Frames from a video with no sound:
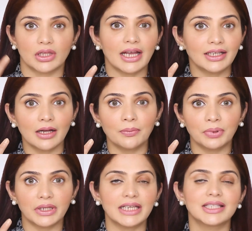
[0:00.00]
That
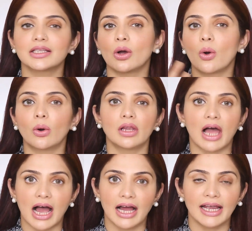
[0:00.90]
completes the whole
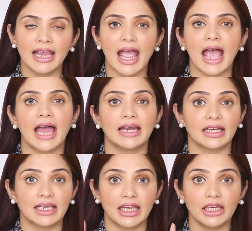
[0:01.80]
eye, and
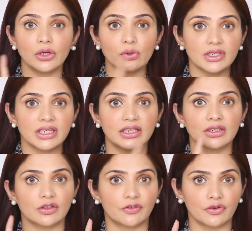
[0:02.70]
can you see the
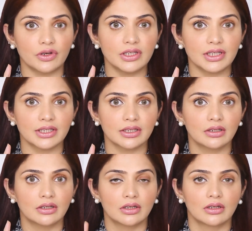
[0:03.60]
difference?
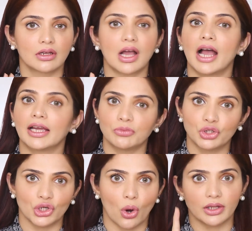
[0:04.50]
I'm
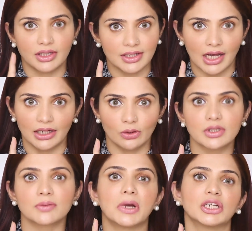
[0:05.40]
sure this eye
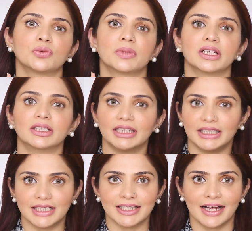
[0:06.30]
looks much bigger than
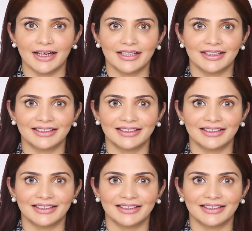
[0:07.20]
this eye.